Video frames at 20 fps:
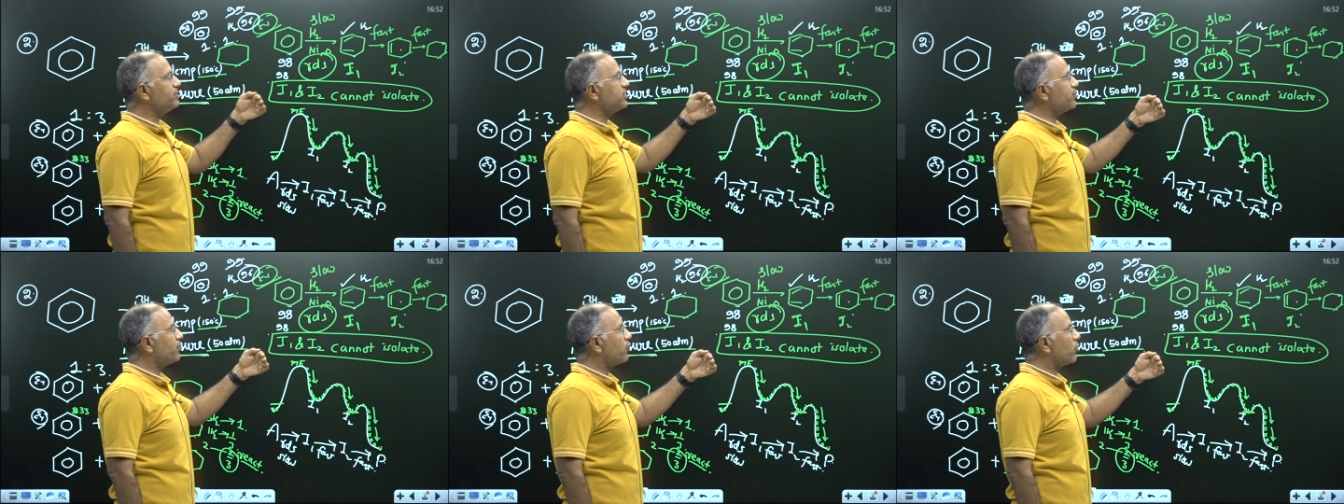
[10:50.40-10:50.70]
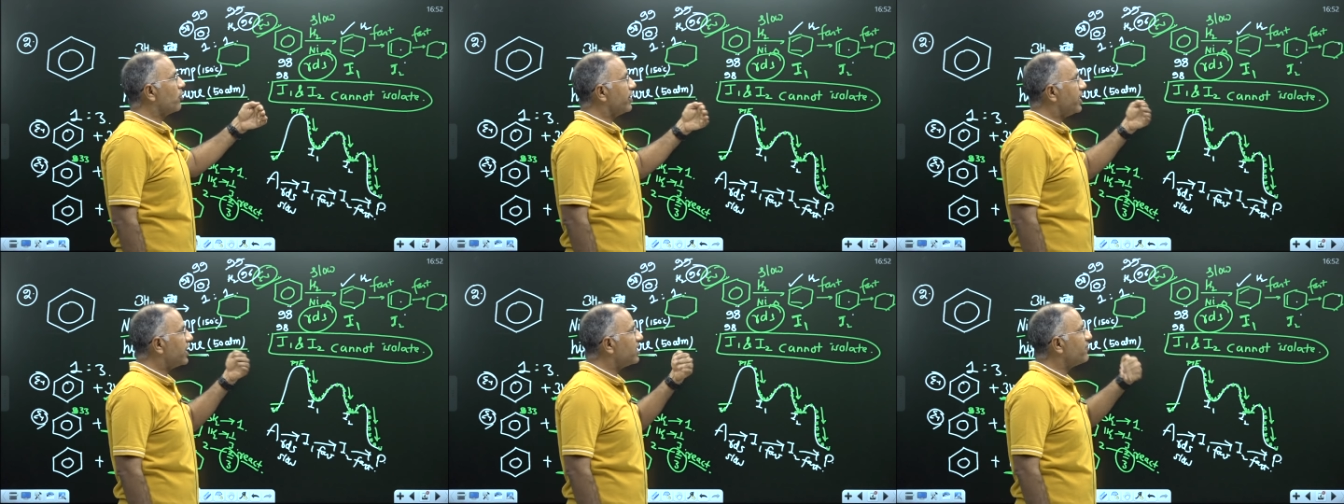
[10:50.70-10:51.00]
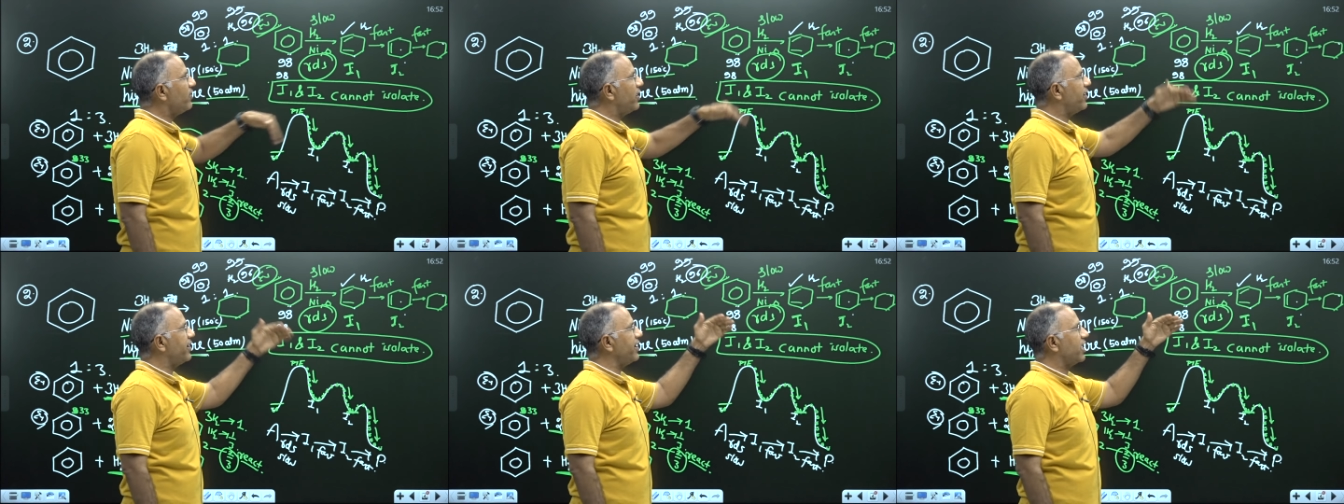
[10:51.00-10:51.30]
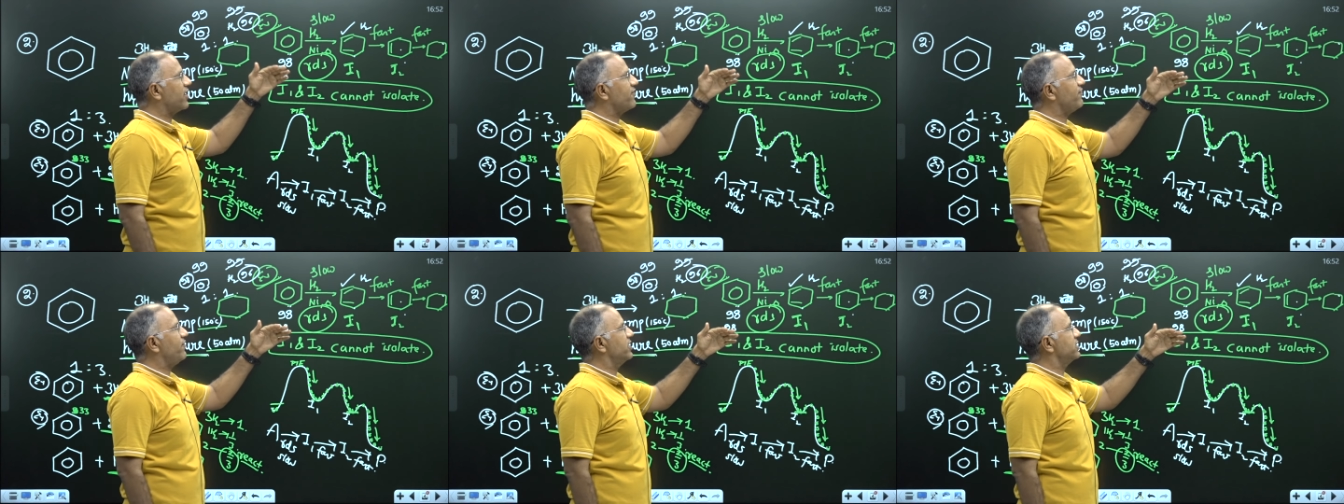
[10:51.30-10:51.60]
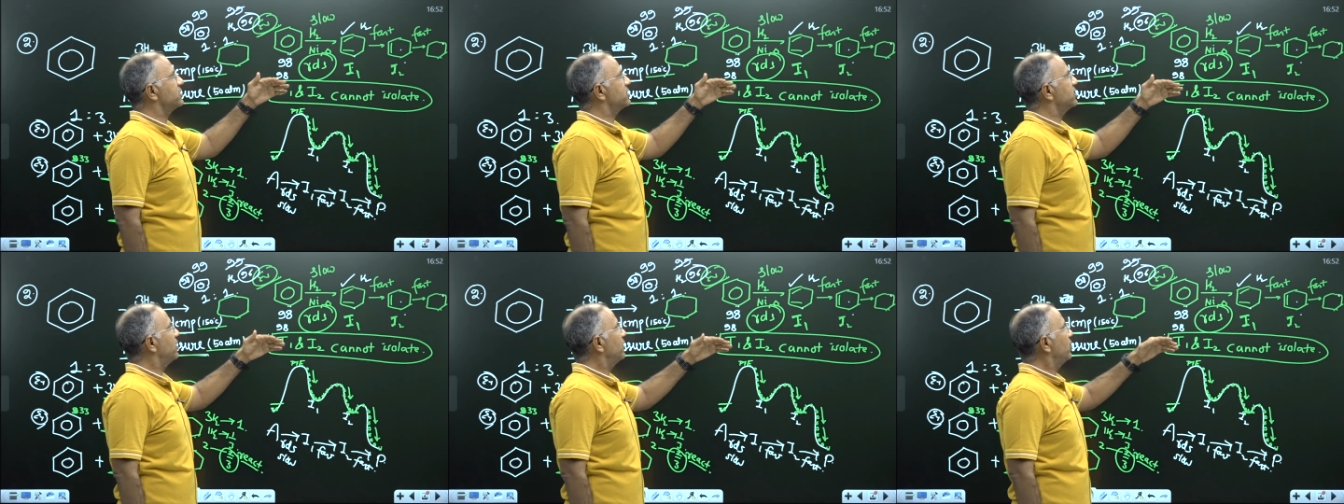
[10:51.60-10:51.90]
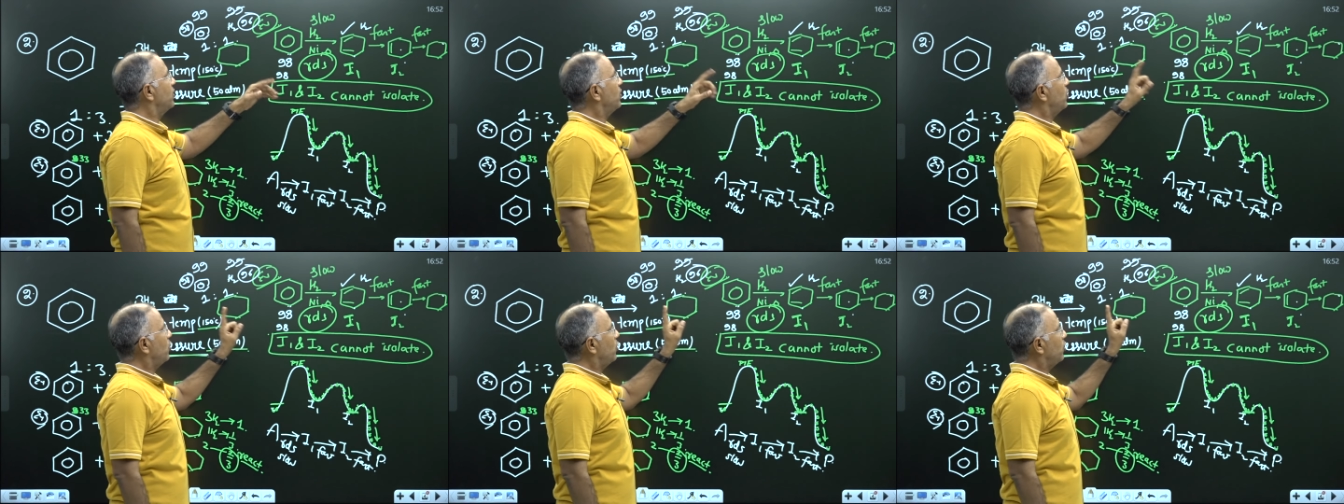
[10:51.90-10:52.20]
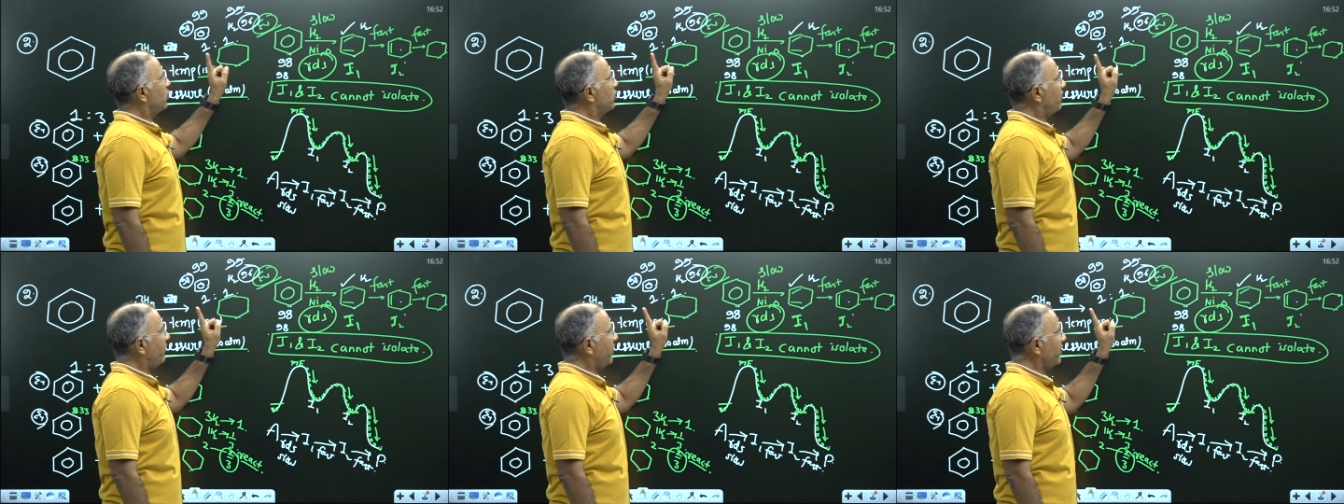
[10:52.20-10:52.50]
means product will react fast.
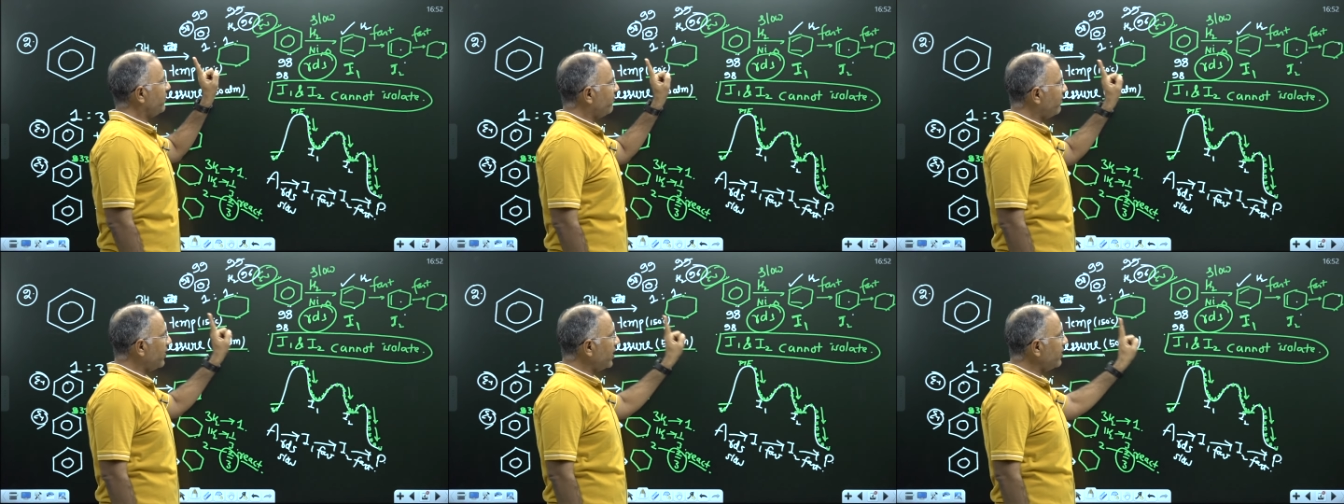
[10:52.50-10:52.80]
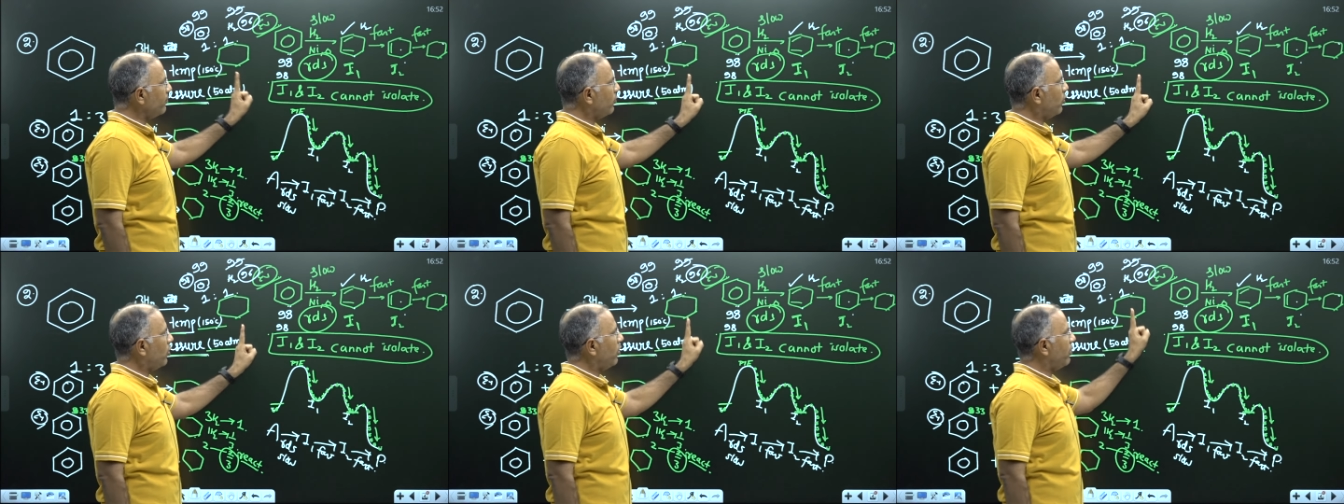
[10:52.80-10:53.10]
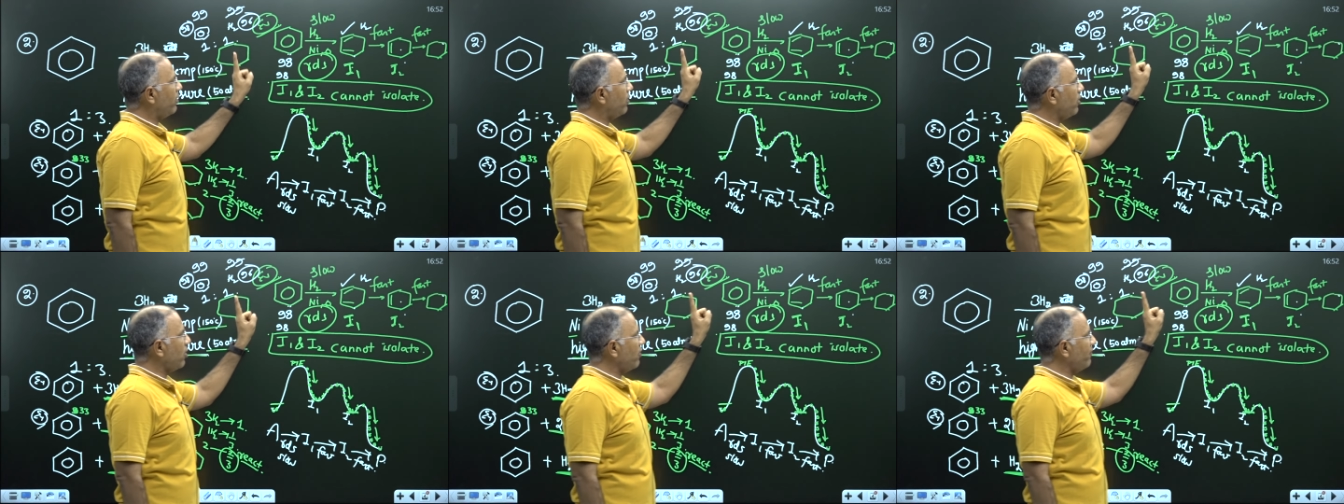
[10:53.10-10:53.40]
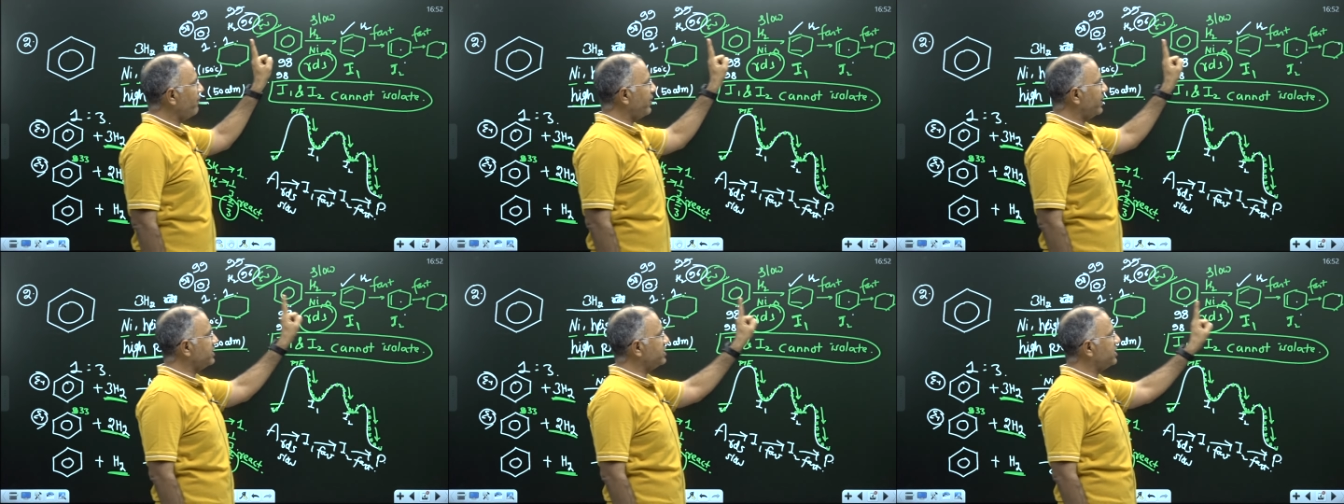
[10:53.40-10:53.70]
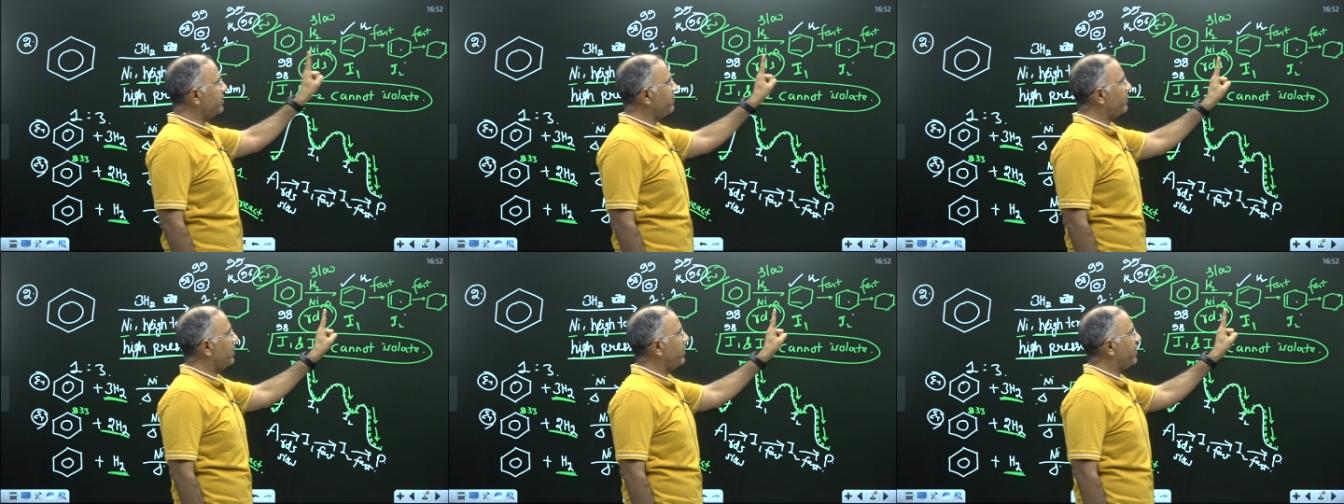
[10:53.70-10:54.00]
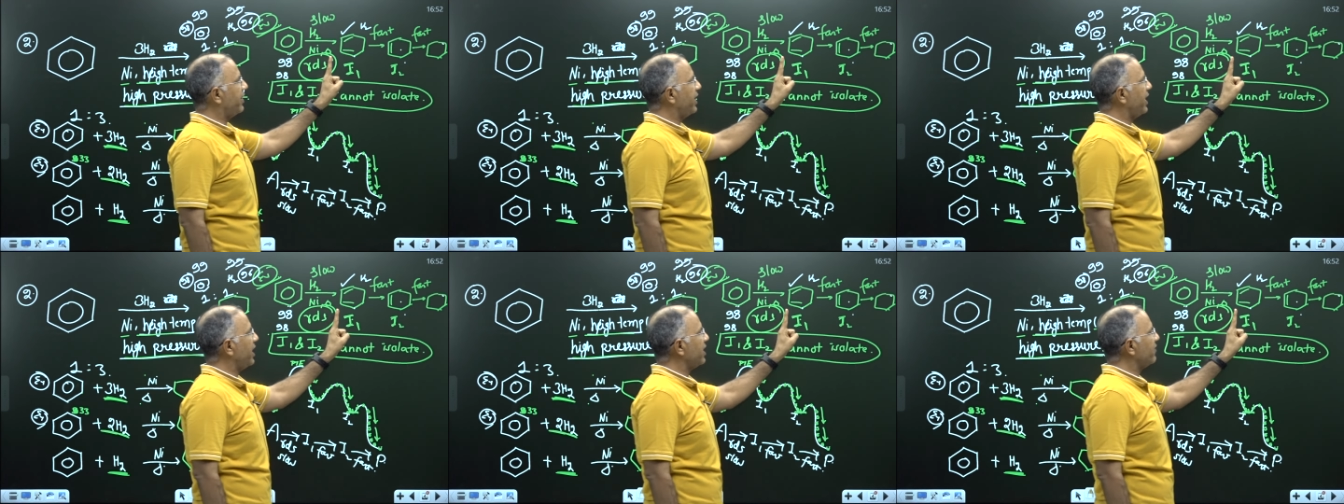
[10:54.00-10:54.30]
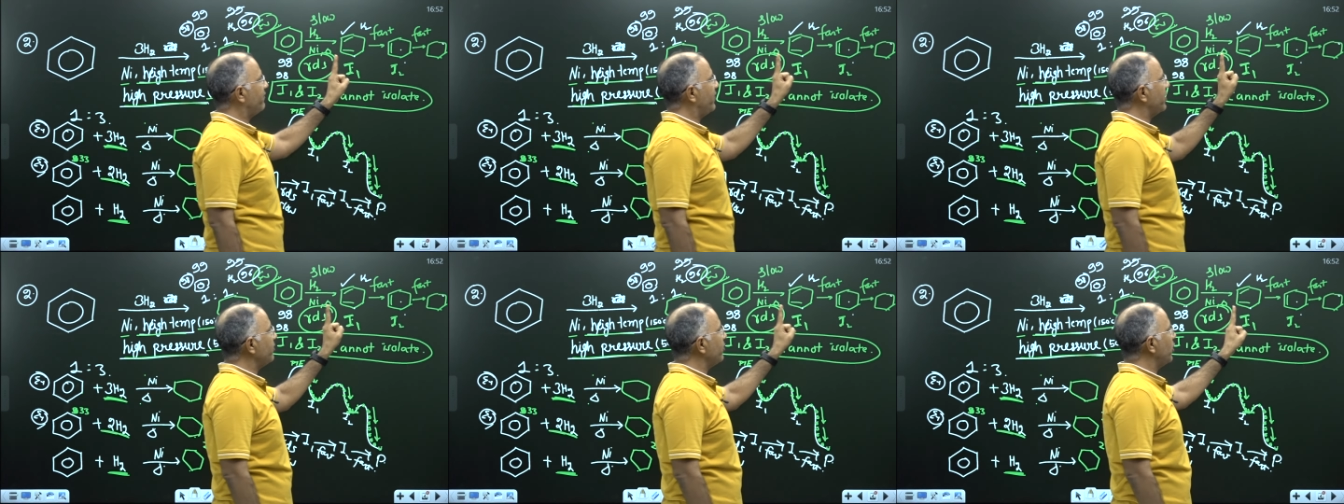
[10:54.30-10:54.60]
When 1 mole of benzene will react, 1